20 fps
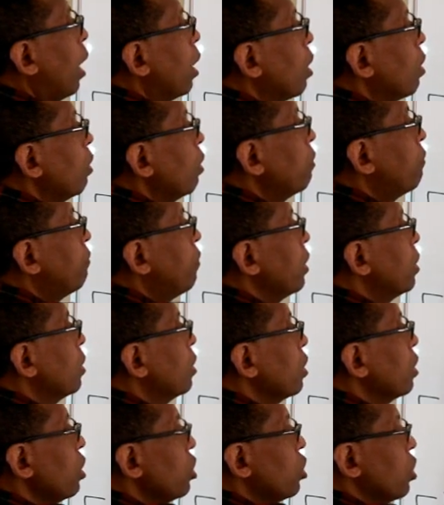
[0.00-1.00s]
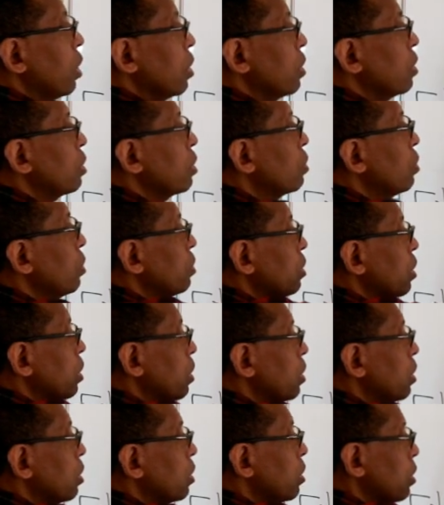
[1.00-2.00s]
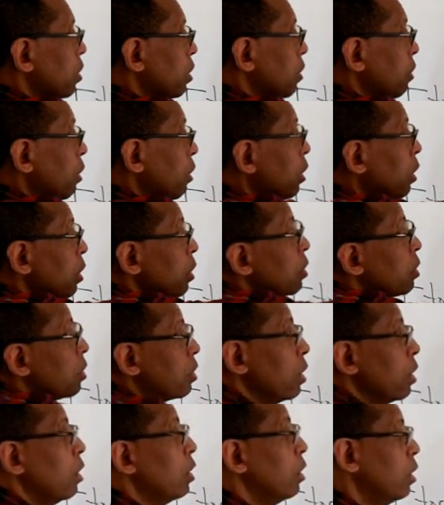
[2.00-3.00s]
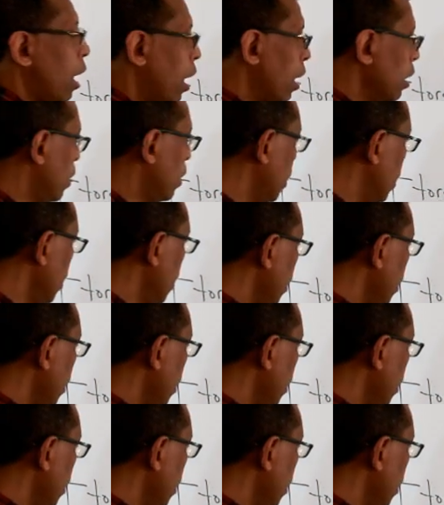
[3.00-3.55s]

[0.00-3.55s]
are not facing each other, so there is still not